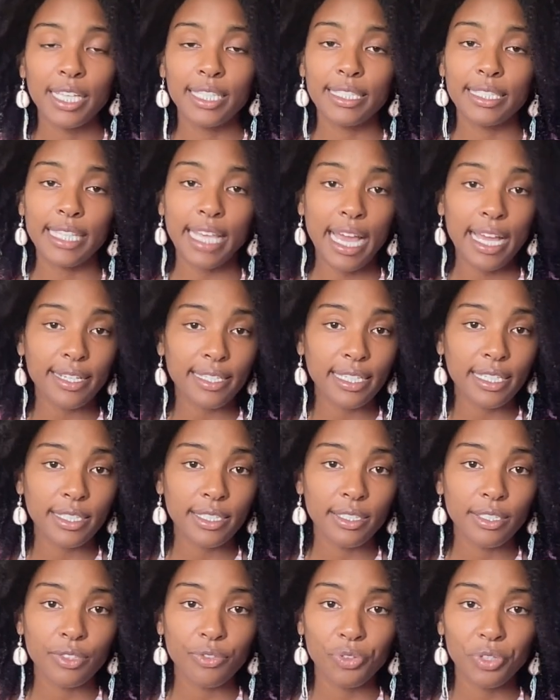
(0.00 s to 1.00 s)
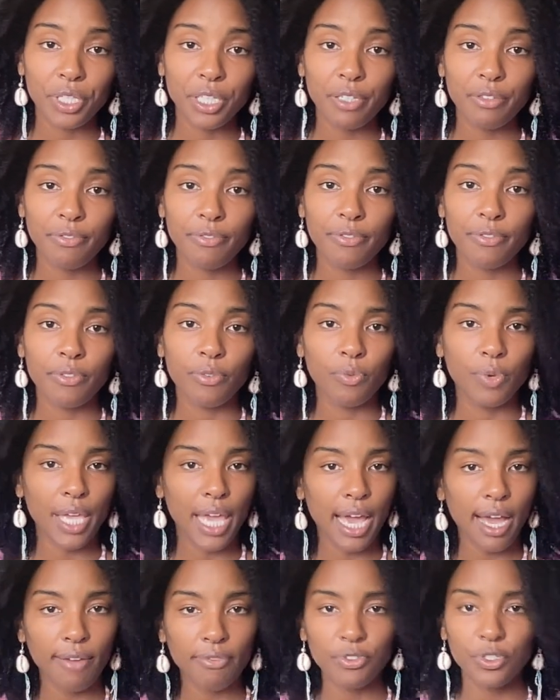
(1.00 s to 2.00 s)
Sadness, grief, we
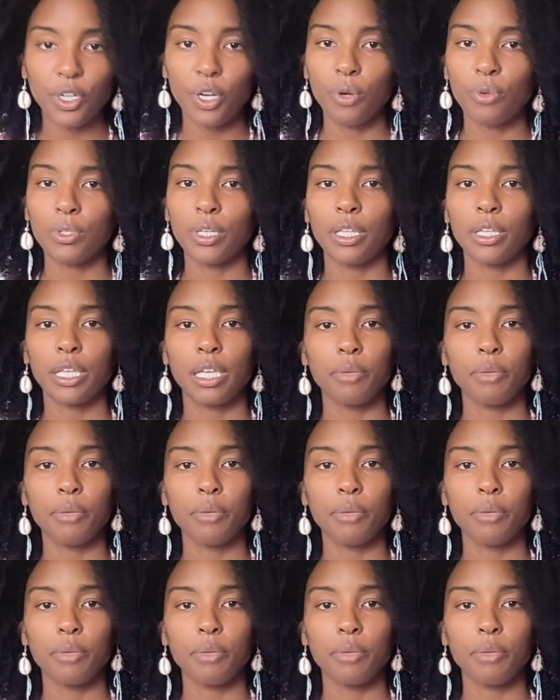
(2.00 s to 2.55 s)
have to own it,